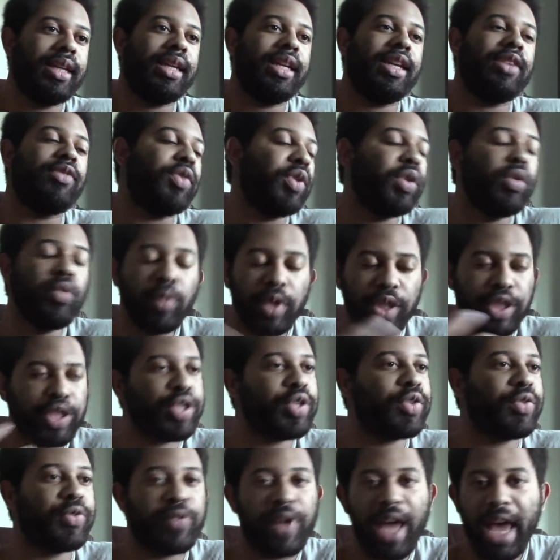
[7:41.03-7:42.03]
If you
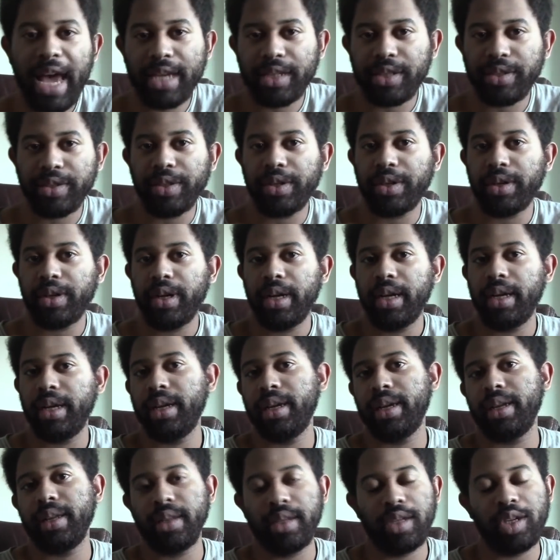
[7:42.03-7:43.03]
mature faster
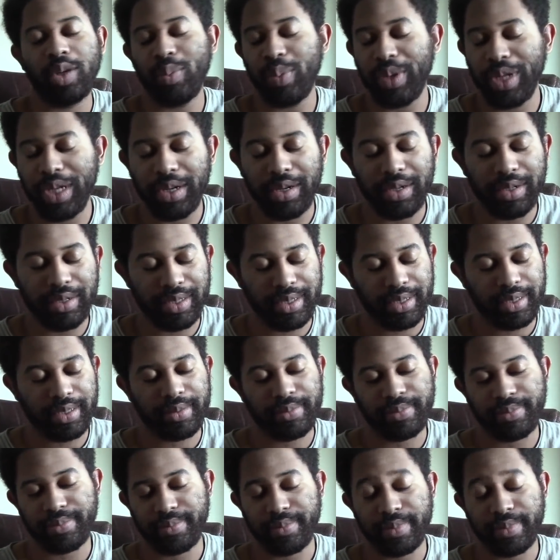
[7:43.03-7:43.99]
than your peers,